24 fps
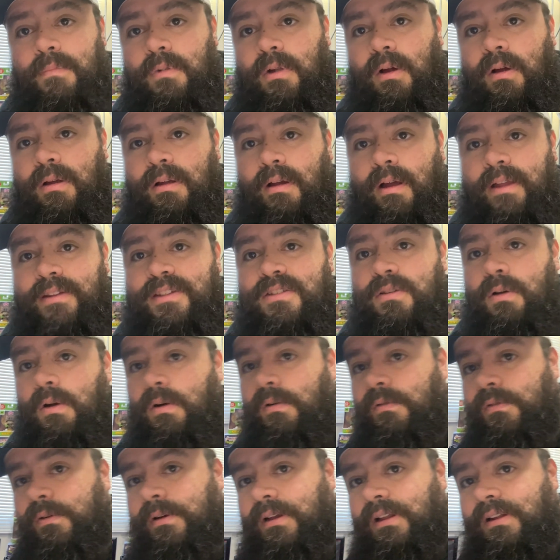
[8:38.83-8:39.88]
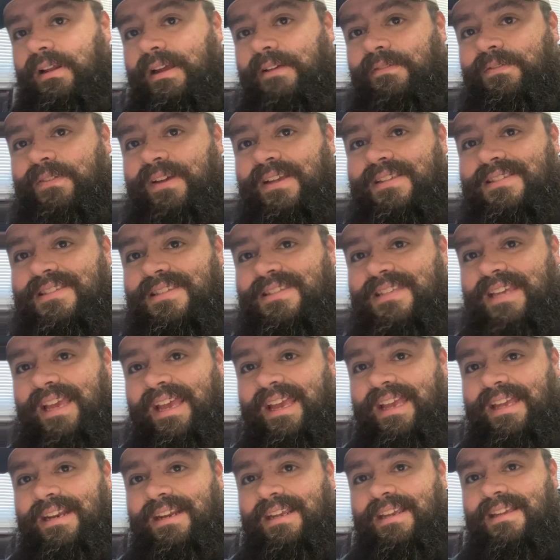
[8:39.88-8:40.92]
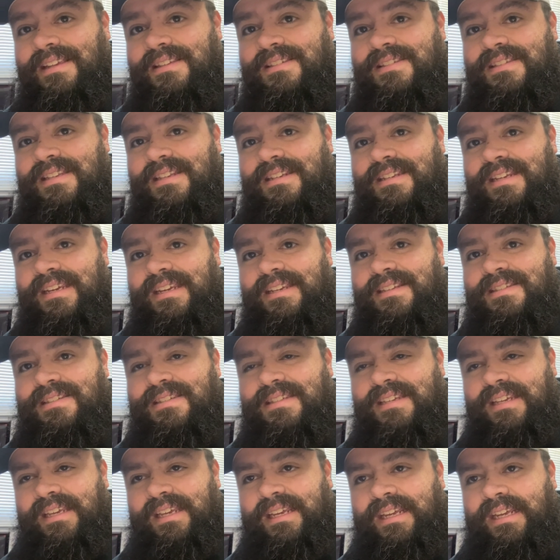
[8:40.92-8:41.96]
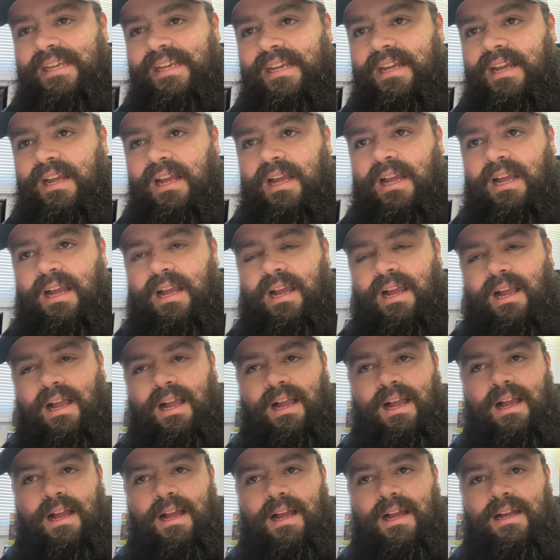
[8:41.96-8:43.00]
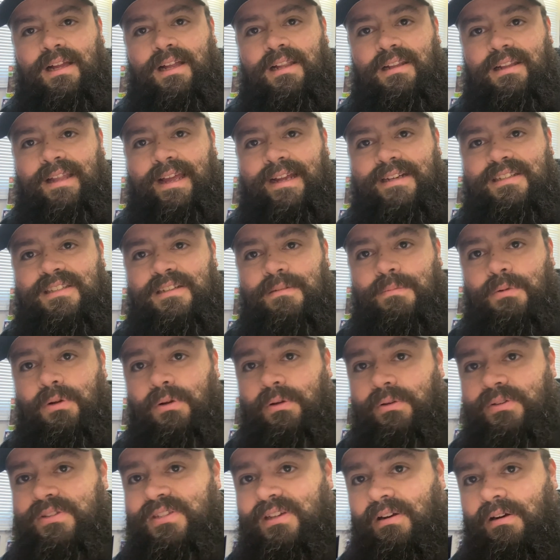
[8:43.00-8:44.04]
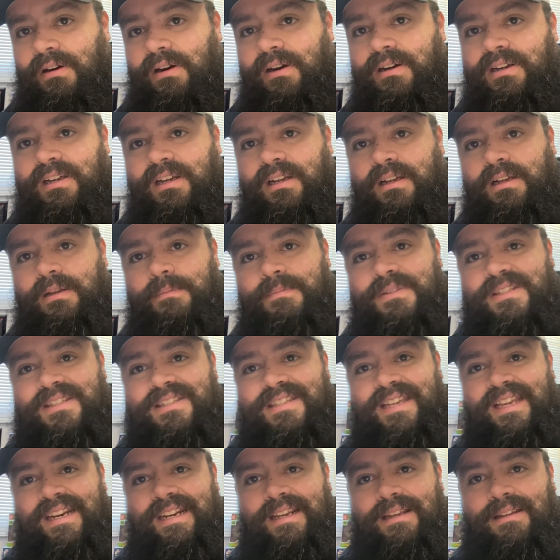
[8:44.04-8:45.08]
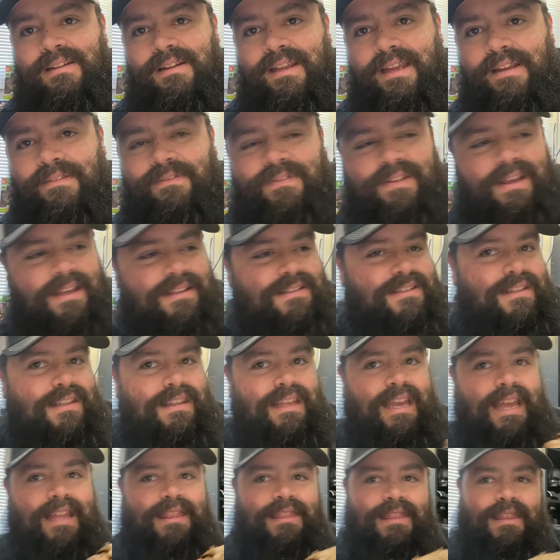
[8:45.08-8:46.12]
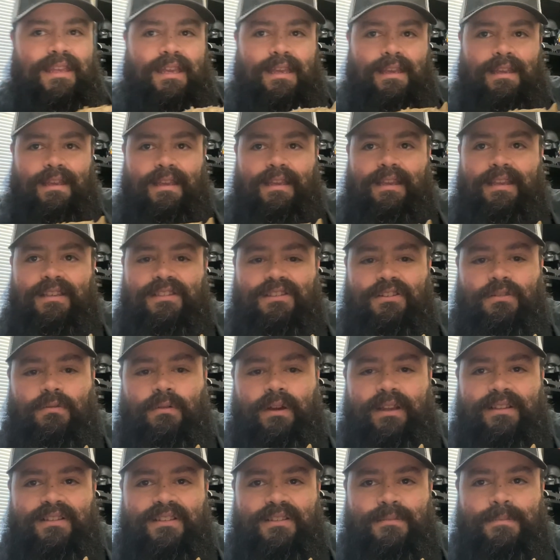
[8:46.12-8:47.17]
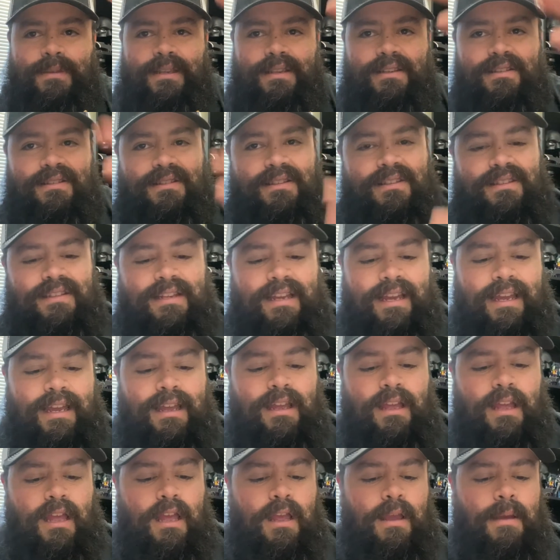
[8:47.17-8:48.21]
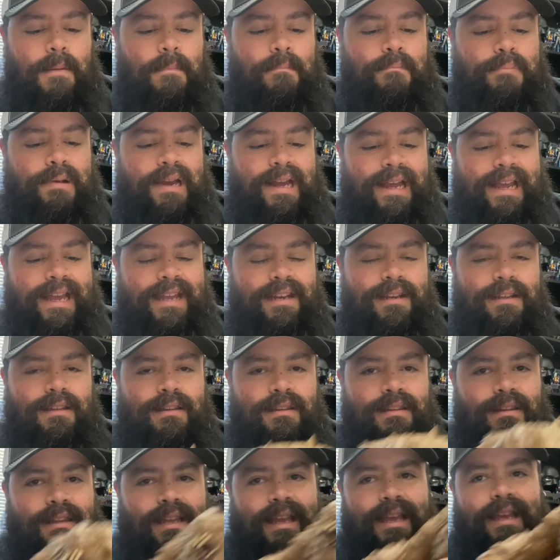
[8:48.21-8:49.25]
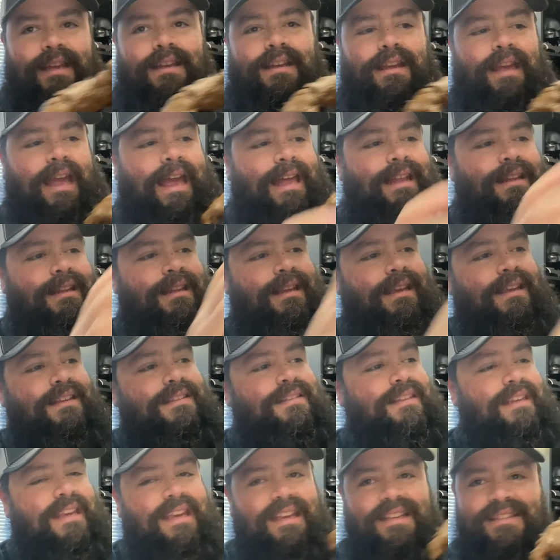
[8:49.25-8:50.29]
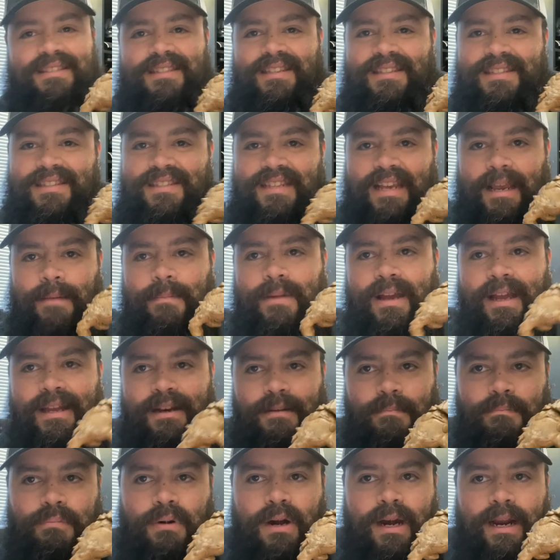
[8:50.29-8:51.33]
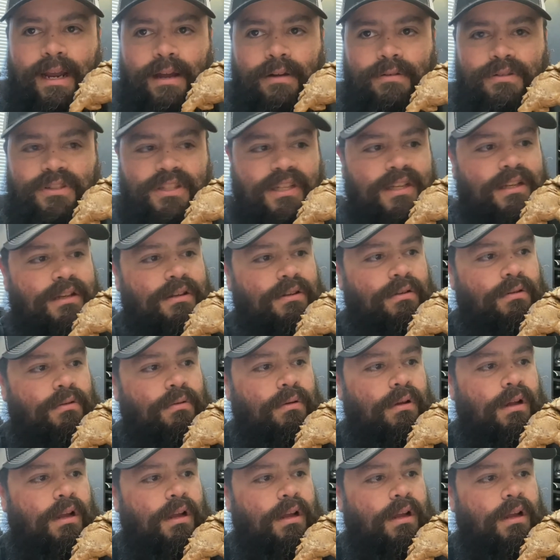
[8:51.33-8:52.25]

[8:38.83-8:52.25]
on over Clayface's head is the DC collectibles Arkham City Clayface, and that thing, he's twice as big as this guy, but like, at least he's the same kind of brown too,